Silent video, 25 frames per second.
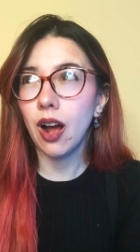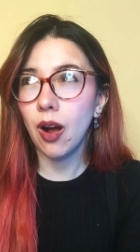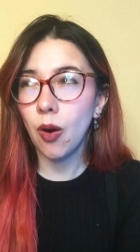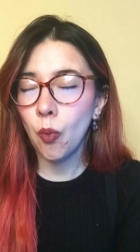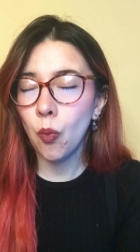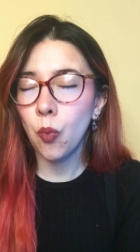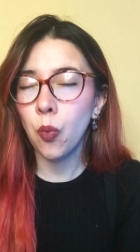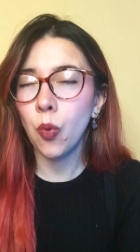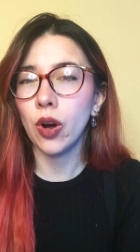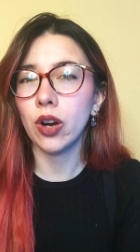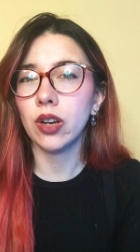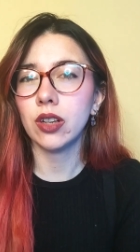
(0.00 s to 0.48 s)

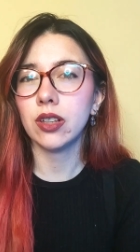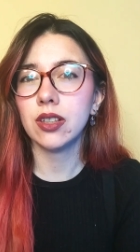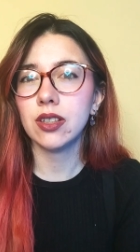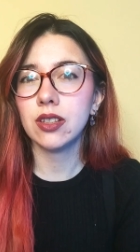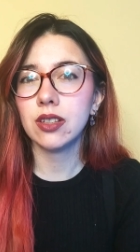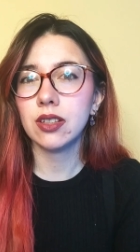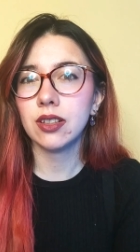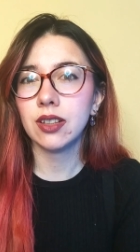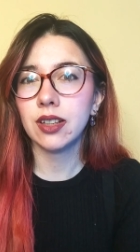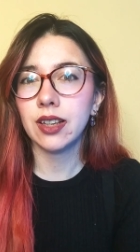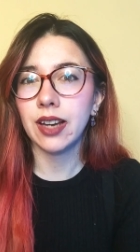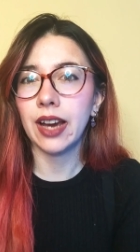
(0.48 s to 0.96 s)

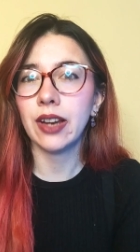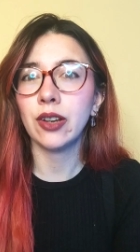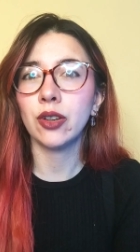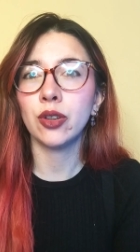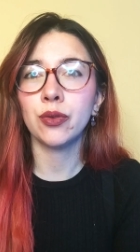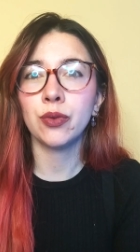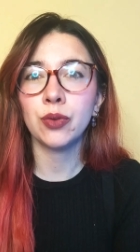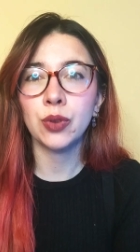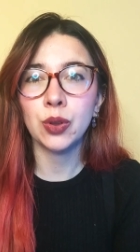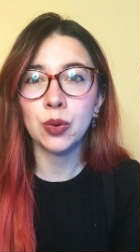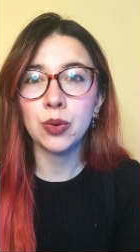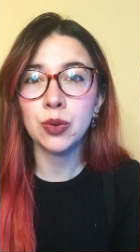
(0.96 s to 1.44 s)
what kind
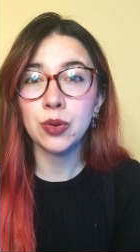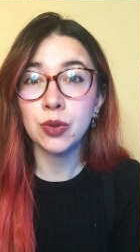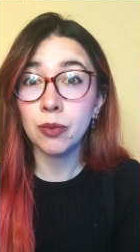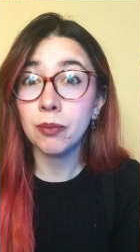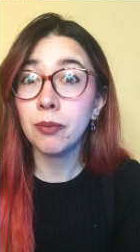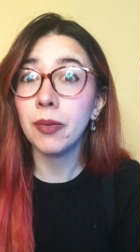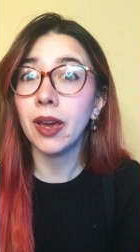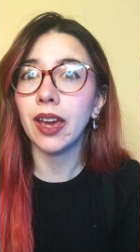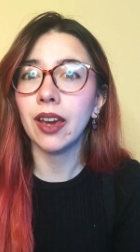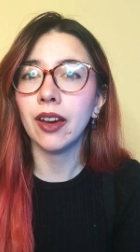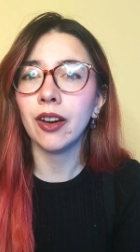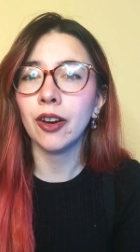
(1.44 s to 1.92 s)
of use you
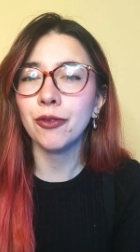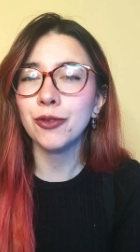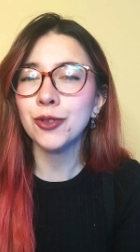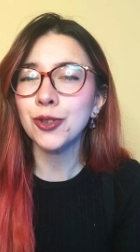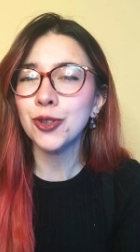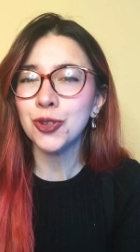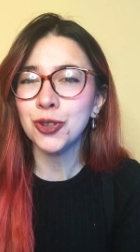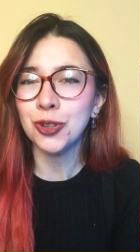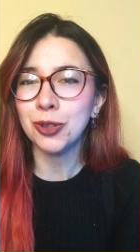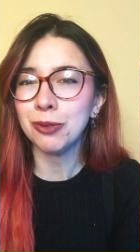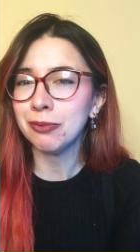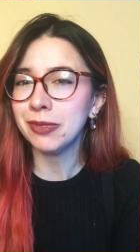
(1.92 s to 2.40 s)
make of
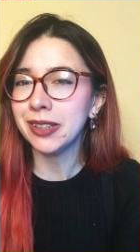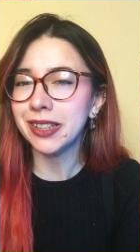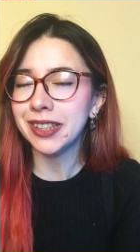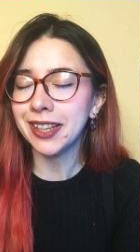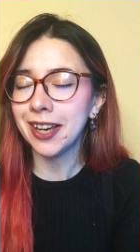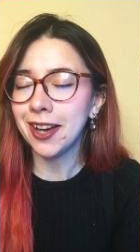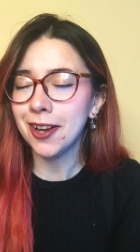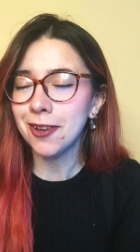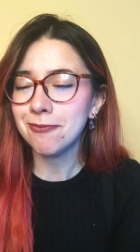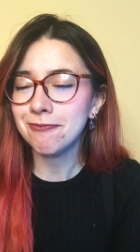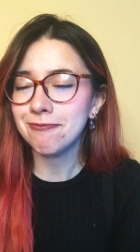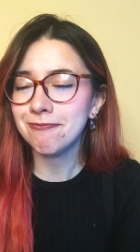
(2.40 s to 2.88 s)
social
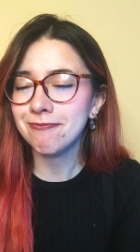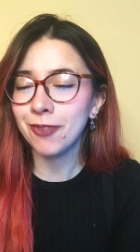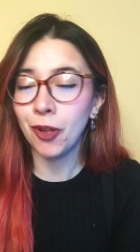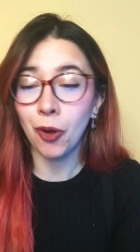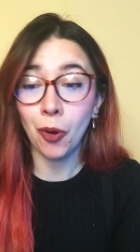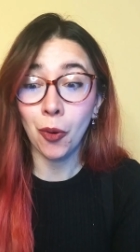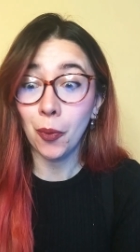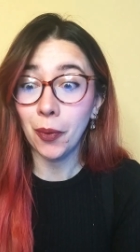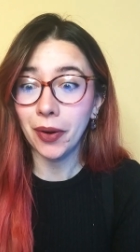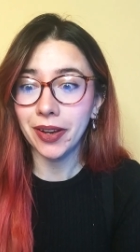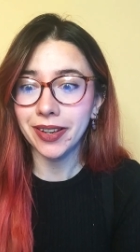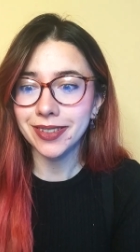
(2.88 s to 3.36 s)
media,
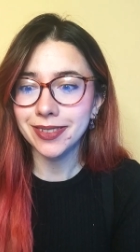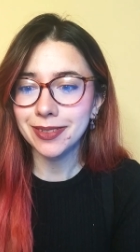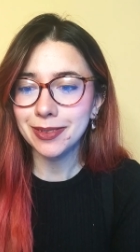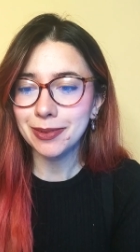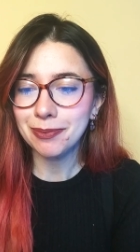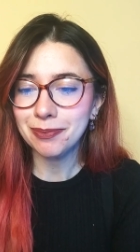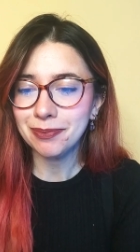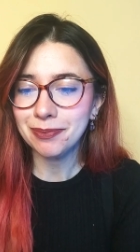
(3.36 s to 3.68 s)
always.